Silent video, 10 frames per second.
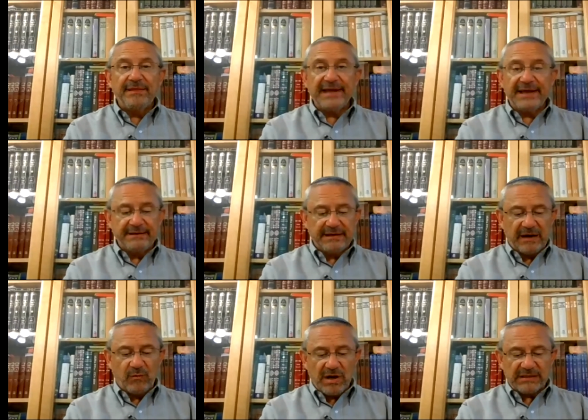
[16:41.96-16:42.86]
Then
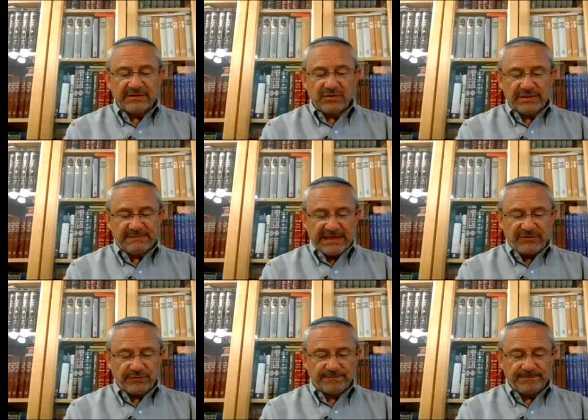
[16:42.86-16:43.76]
I walked into his
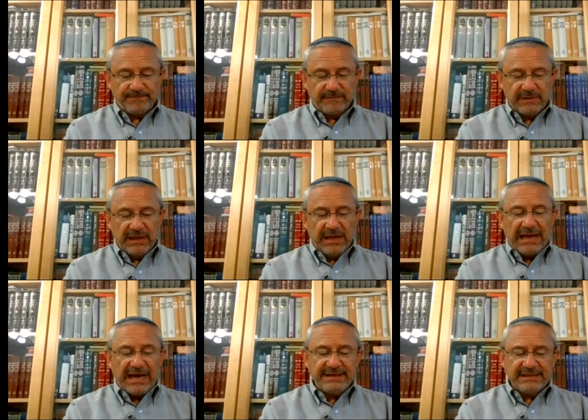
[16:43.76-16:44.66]
bedroom.
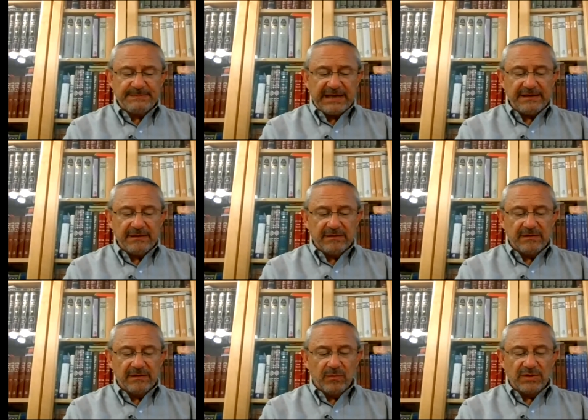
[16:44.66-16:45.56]
On his bed
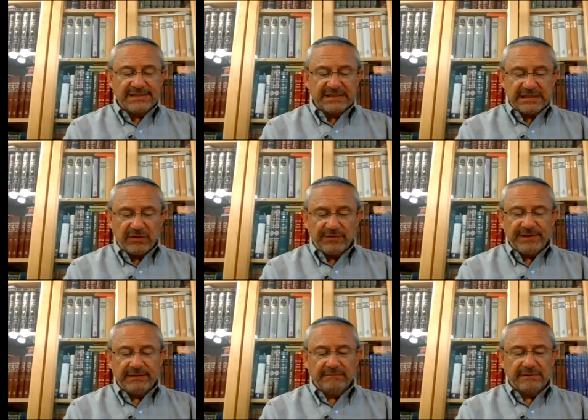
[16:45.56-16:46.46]
was his
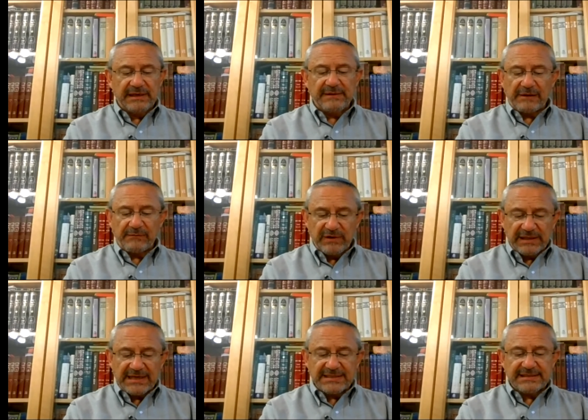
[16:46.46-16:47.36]
clothing, and I
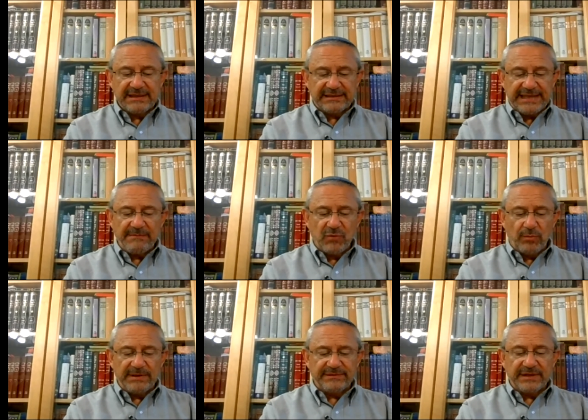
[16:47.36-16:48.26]
realized at that
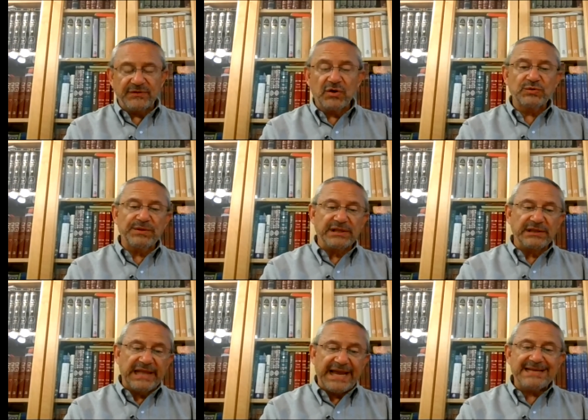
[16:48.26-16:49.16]
moment that those were the
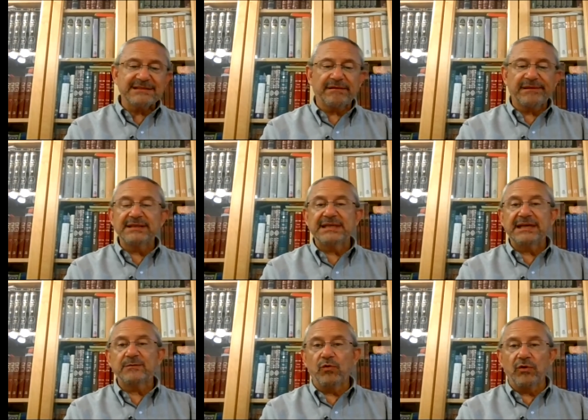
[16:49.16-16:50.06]
last things
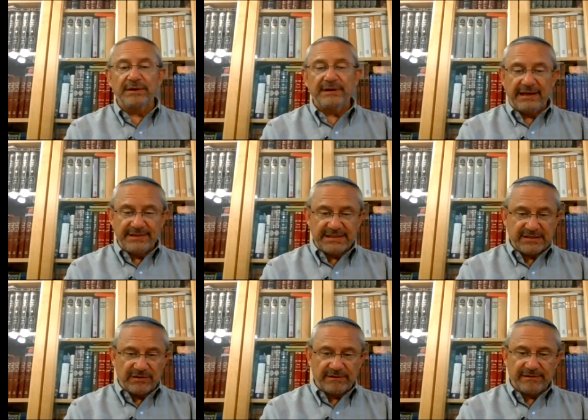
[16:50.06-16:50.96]
he had worn on
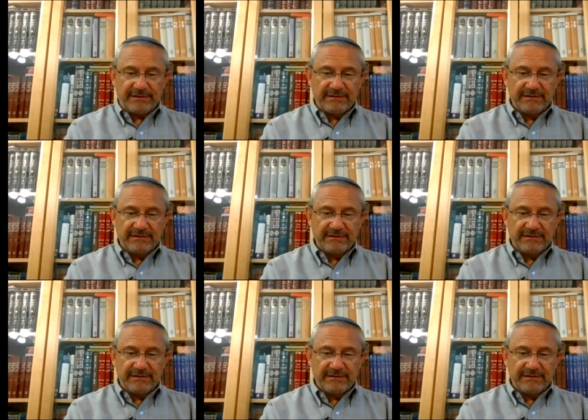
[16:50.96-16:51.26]
this earth.